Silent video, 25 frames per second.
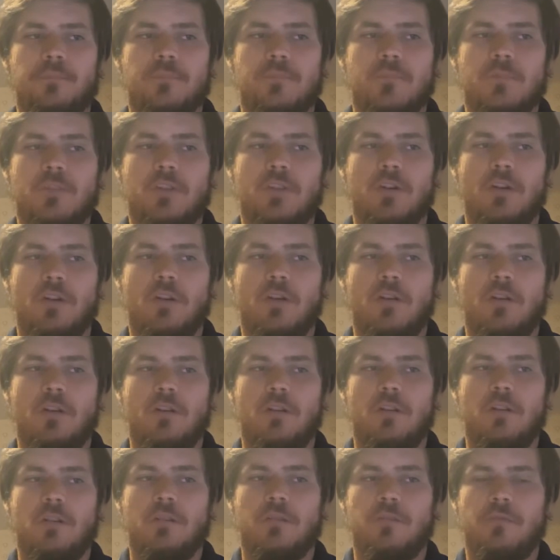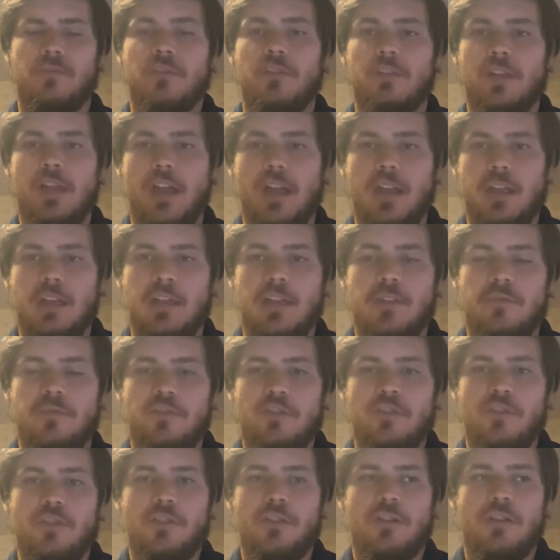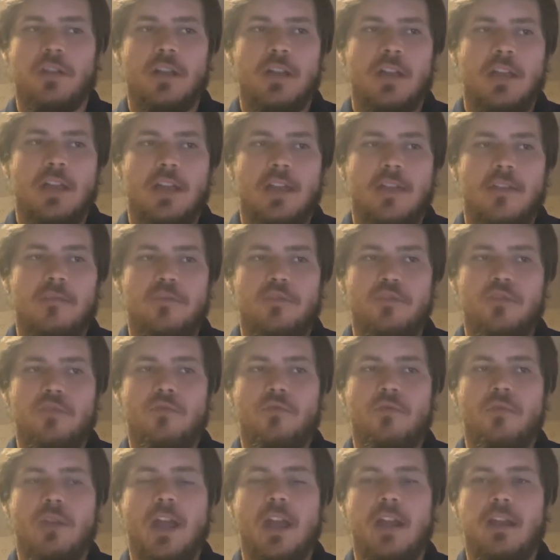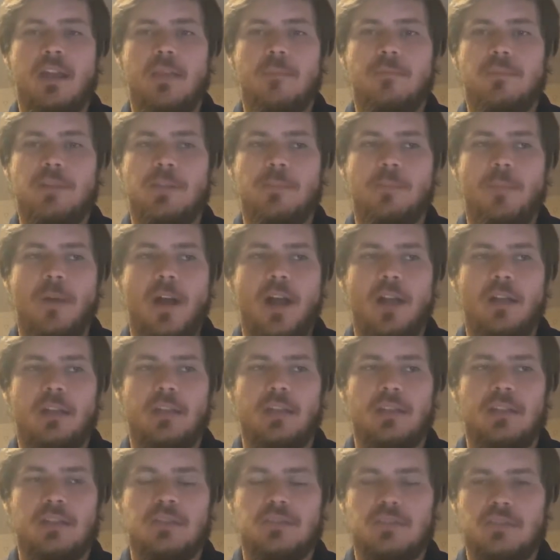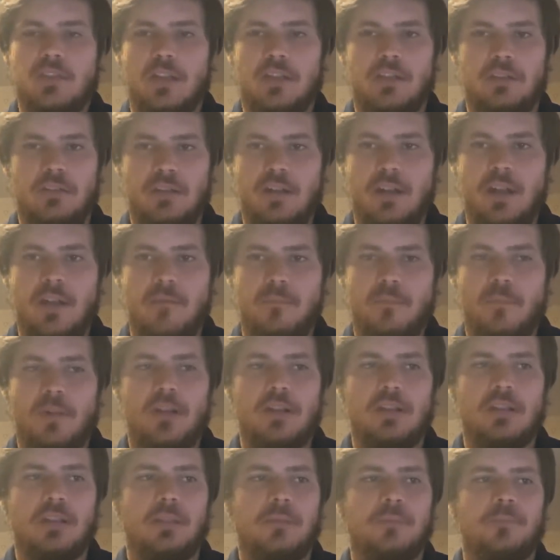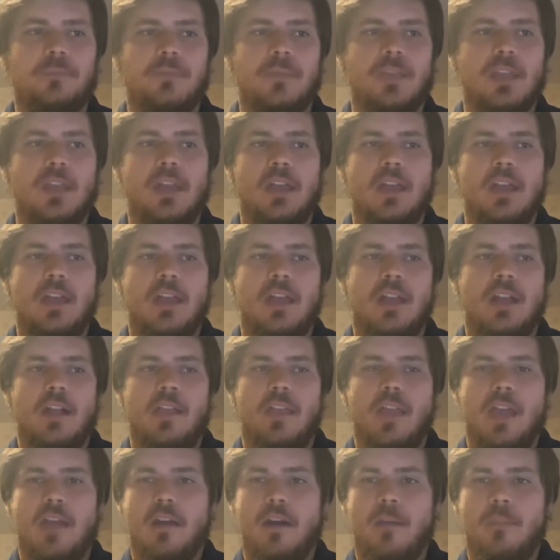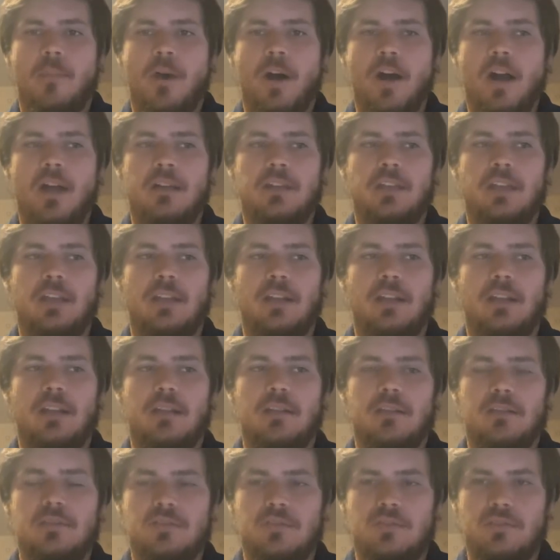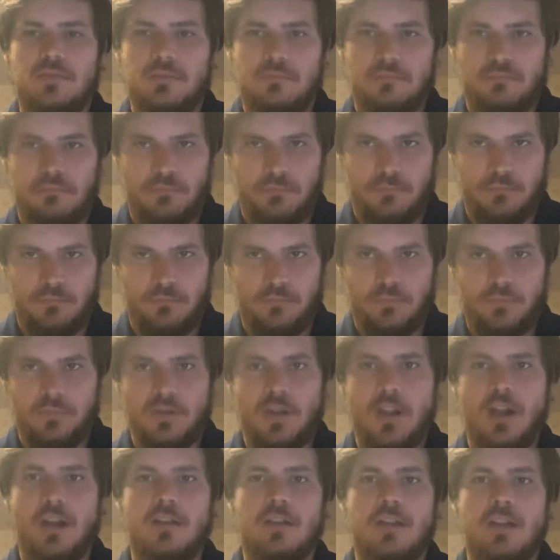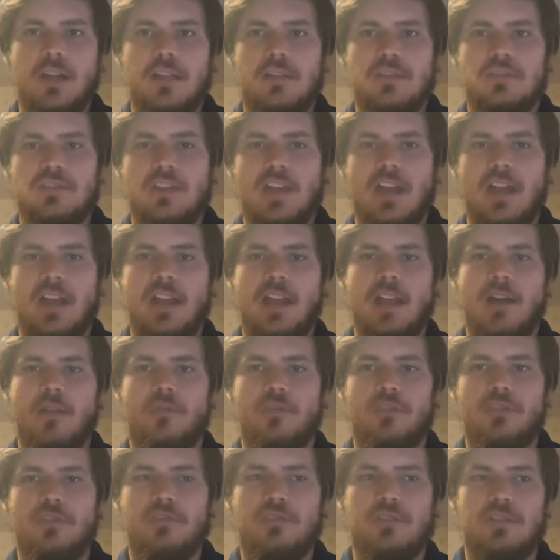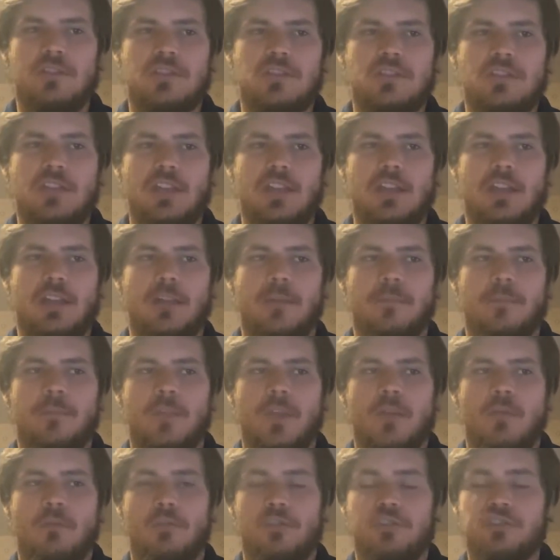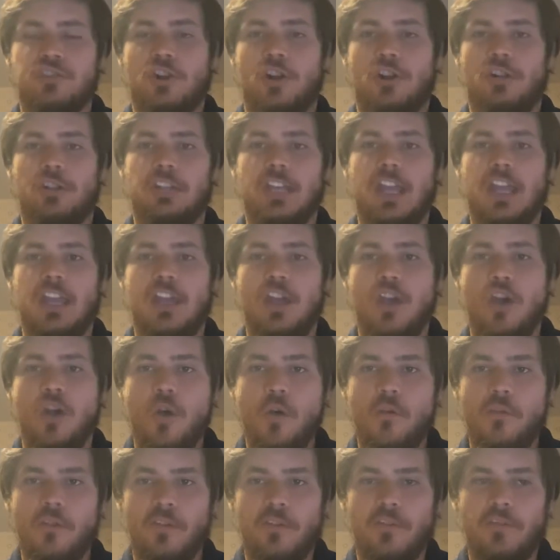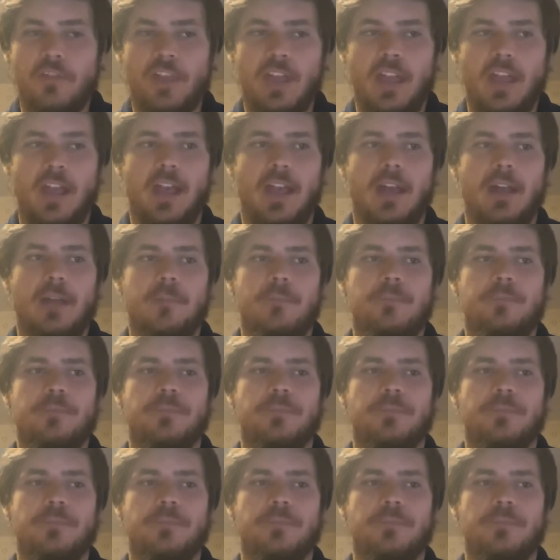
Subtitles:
call for, like, if you had empty pockets, like you didn't have money, and a pocket turned inside out where you could see it was called a Hoover flag.